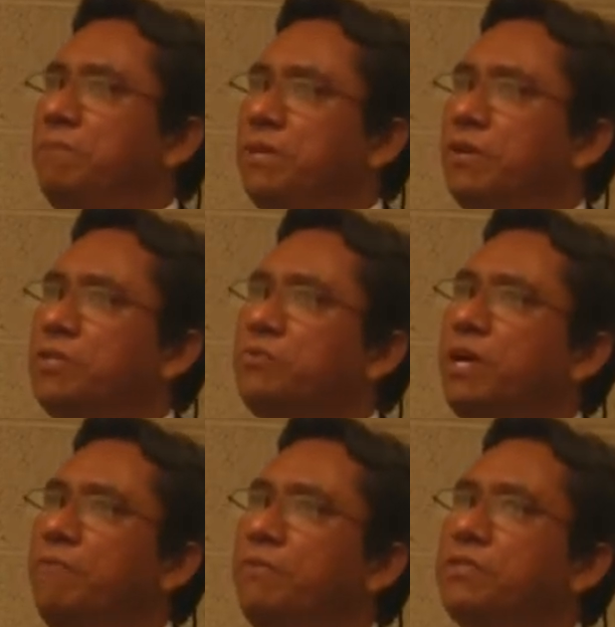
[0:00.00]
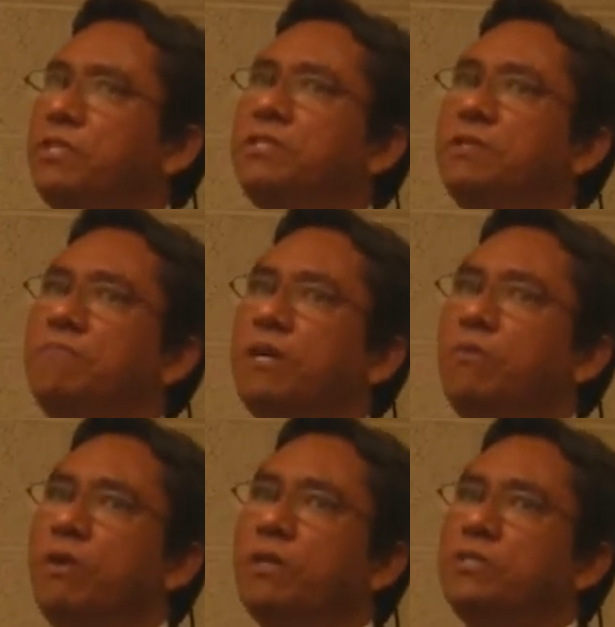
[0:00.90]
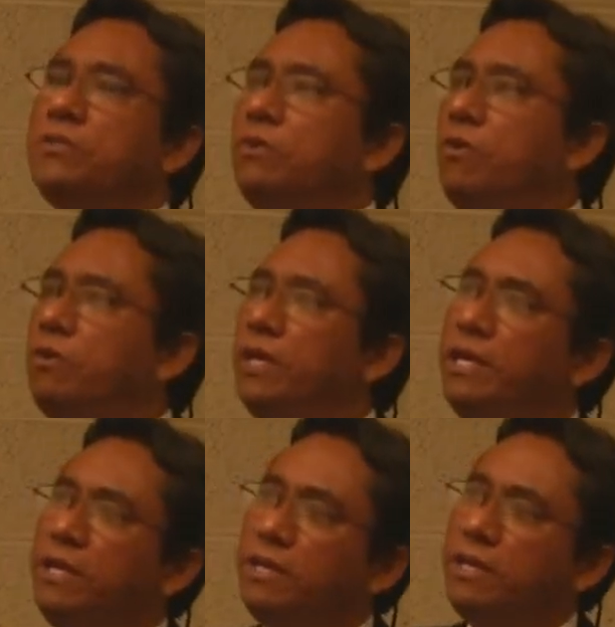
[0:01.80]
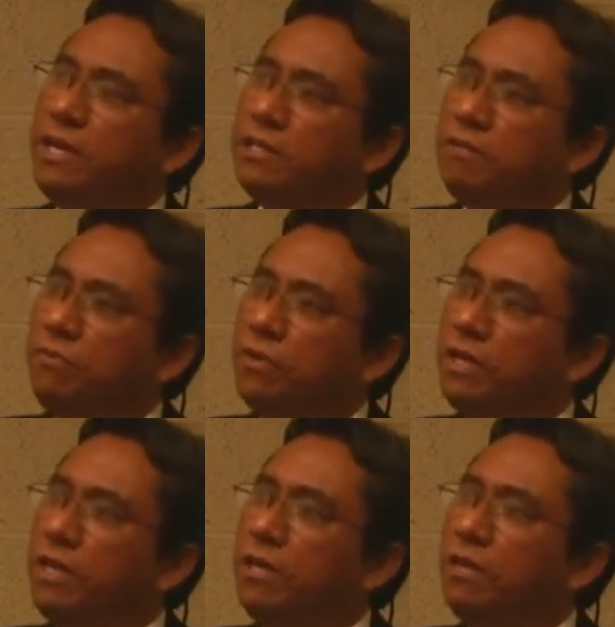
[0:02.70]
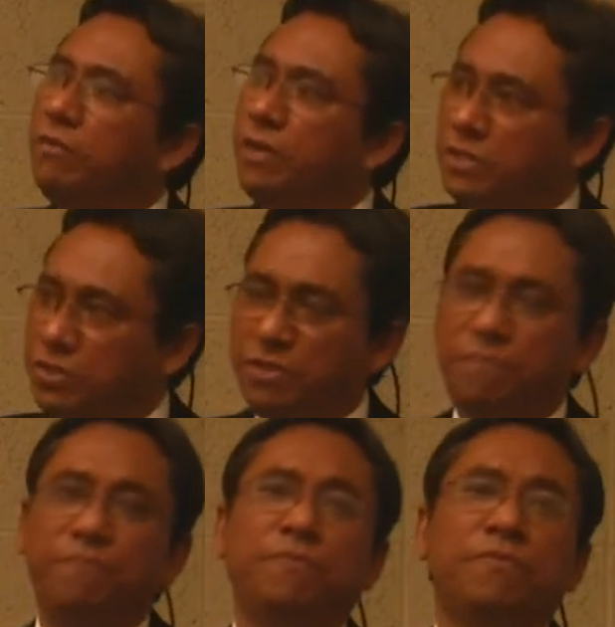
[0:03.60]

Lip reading: Because we have a system that wants to only cater for the rich,